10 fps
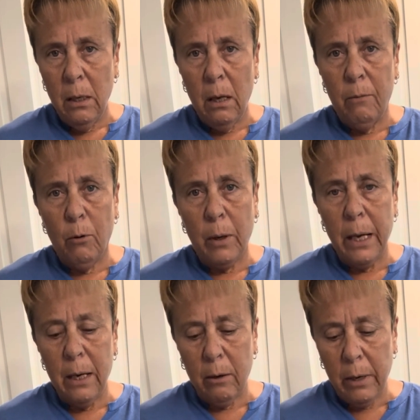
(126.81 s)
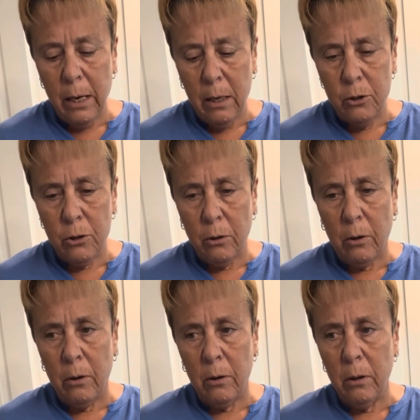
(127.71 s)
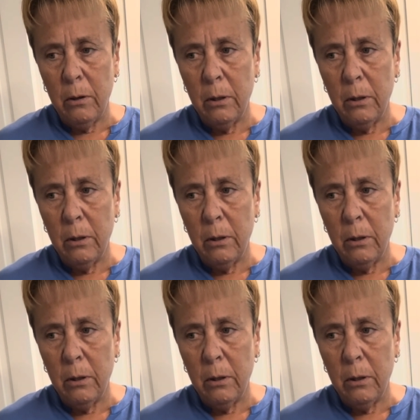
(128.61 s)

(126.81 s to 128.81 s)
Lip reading: of organic cane sugar